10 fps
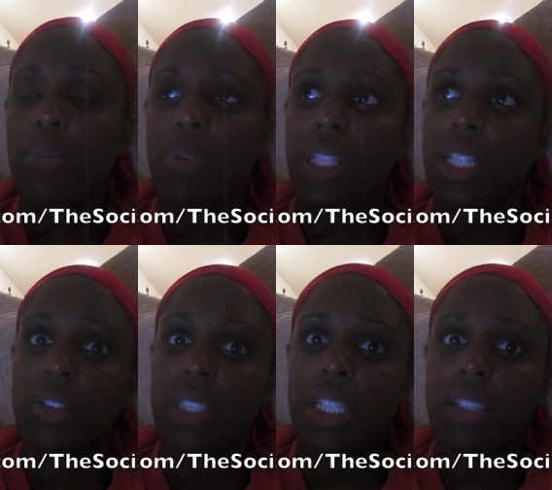but
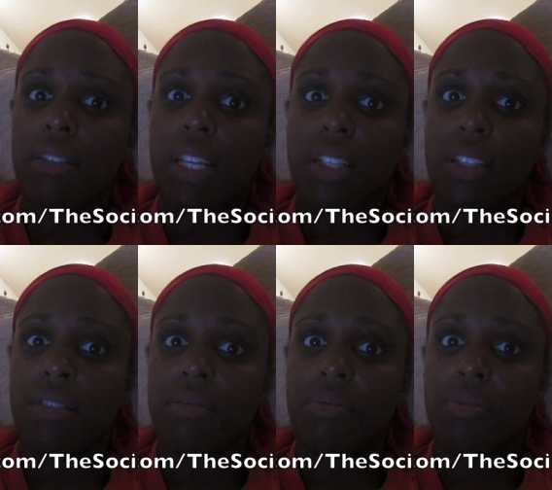literally they just,
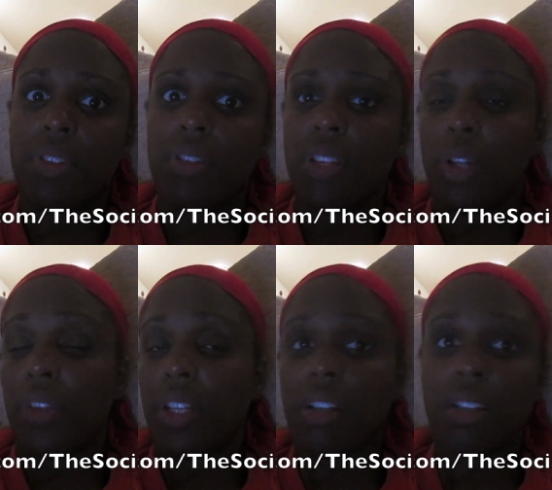you know,
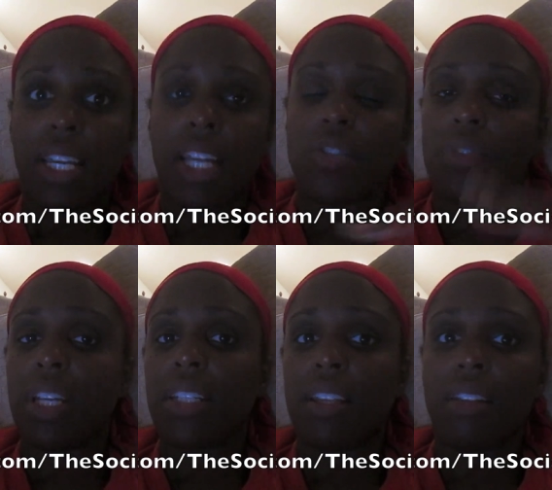the adults had
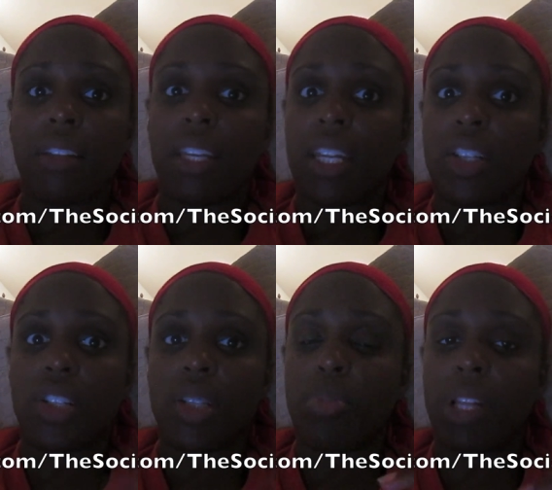drinks and then the kids
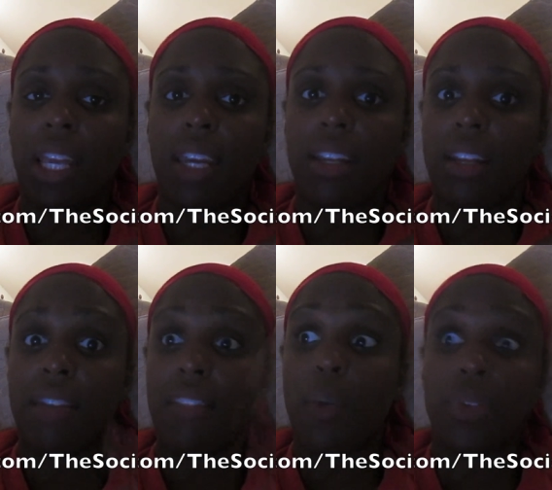just played
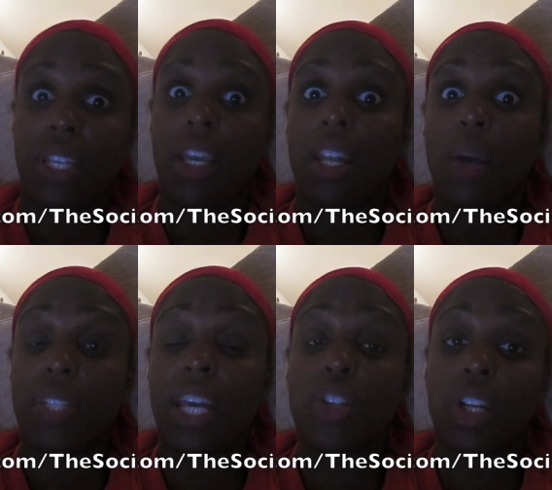and that was it. I
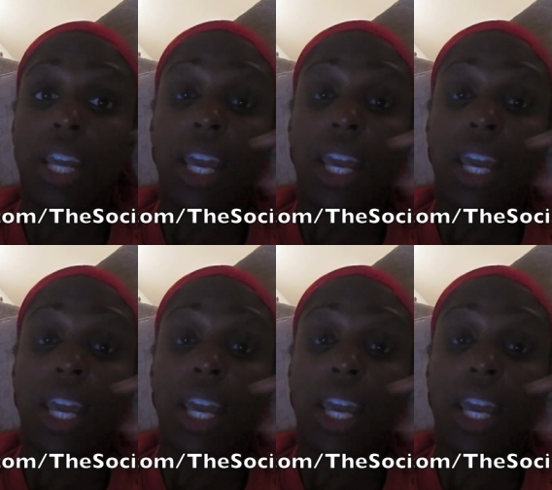was actually gonna